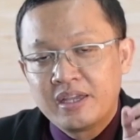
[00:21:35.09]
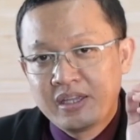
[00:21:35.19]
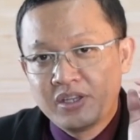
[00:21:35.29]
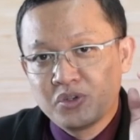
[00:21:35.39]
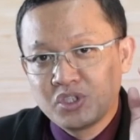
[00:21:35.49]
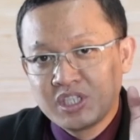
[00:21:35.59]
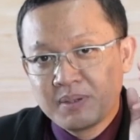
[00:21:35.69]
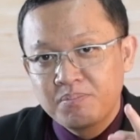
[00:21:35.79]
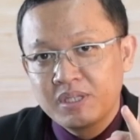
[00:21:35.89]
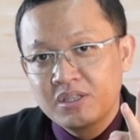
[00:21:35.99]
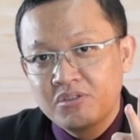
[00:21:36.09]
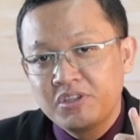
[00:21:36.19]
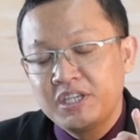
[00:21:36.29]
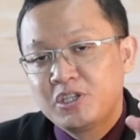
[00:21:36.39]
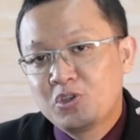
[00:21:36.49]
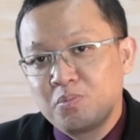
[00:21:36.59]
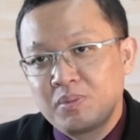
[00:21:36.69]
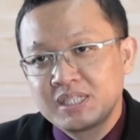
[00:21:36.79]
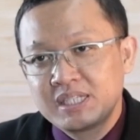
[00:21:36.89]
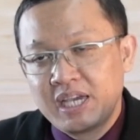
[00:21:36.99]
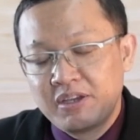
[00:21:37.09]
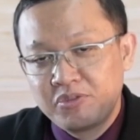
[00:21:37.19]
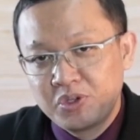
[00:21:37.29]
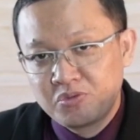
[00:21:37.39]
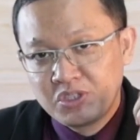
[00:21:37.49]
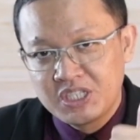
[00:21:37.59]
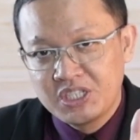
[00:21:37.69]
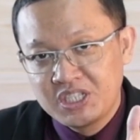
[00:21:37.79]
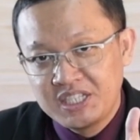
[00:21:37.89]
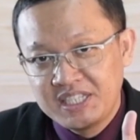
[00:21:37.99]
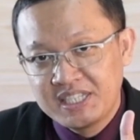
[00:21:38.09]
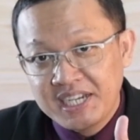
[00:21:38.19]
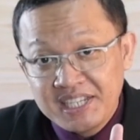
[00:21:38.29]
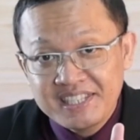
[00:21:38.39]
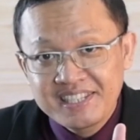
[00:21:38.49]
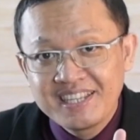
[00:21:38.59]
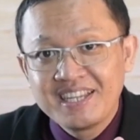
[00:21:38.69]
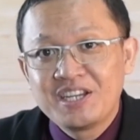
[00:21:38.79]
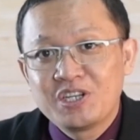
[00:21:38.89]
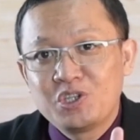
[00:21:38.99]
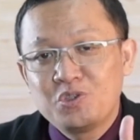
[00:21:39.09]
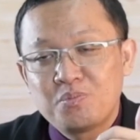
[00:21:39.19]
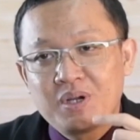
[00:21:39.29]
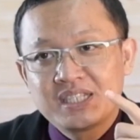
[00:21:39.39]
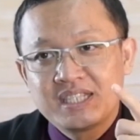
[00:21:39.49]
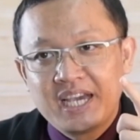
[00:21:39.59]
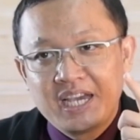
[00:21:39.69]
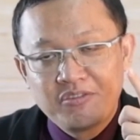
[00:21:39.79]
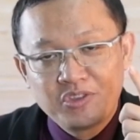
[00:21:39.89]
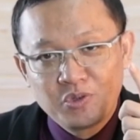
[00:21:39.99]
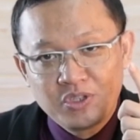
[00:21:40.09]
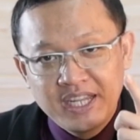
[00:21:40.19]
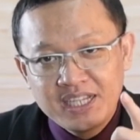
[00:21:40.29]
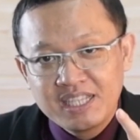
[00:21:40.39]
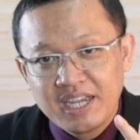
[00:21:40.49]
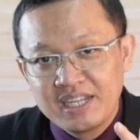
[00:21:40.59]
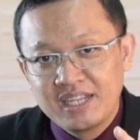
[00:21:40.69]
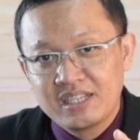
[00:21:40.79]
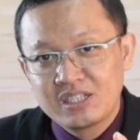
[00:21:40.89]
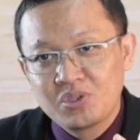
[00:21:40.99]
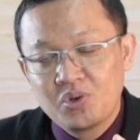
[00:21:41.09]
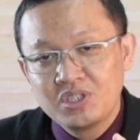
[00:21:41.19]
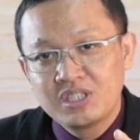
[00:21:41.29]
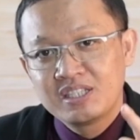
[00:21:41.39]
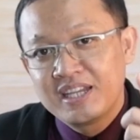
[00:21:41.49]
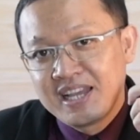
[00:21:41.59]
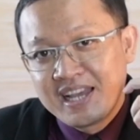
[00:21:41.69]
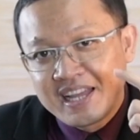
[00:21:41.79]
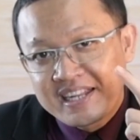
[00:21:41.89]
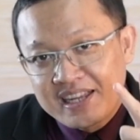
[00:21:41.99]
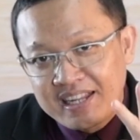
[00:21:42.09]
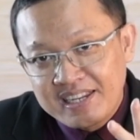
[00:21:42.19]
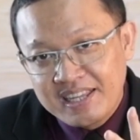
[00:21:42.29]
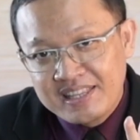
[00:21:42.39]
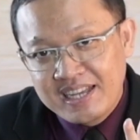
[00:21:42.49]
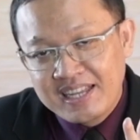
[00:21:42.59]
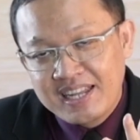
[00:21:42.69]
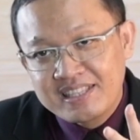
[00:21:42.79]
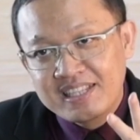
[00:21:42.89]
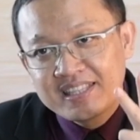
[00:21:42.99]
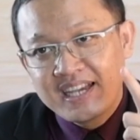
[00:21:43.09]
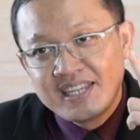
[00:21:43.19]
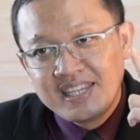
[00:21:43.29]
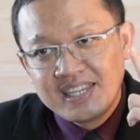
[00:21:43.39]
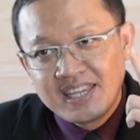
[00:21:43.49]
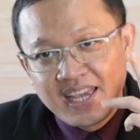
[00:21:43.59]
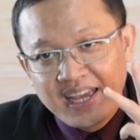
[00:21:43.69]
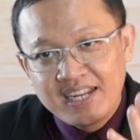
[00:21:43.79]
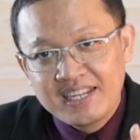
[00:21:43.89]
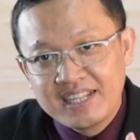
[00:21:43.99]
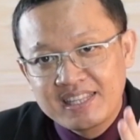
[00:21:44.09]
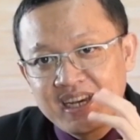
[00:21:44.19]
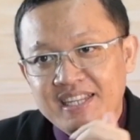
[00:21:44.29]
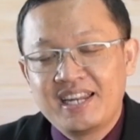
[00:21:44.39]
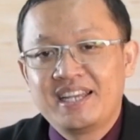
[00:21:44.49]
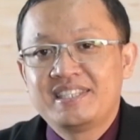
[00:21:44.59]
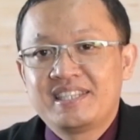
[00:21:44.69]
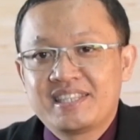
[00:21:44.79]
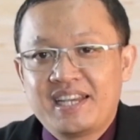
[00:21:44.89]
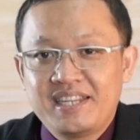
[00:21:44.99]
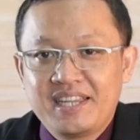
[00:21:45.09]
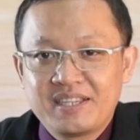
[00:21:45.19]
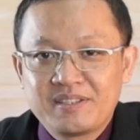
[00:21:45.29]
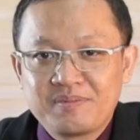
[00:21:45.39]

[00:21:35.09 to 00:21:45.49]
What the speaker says: In your chapter 3, you must have your research design, you must have your data and data source, data collecting technique, and data analyzing technique.